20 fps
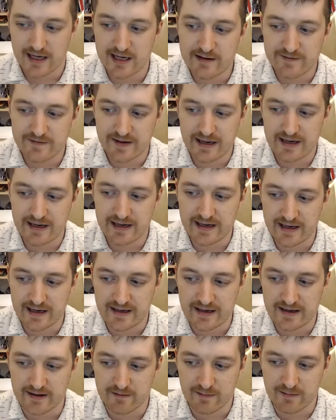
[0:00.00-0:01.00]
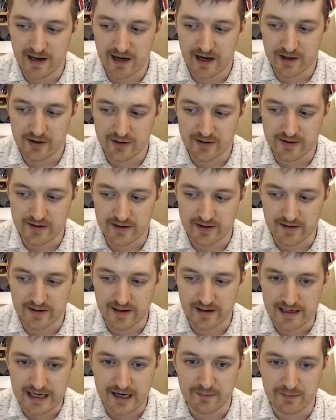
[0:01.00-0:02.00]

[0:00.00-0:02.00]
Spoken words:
innovating rather than like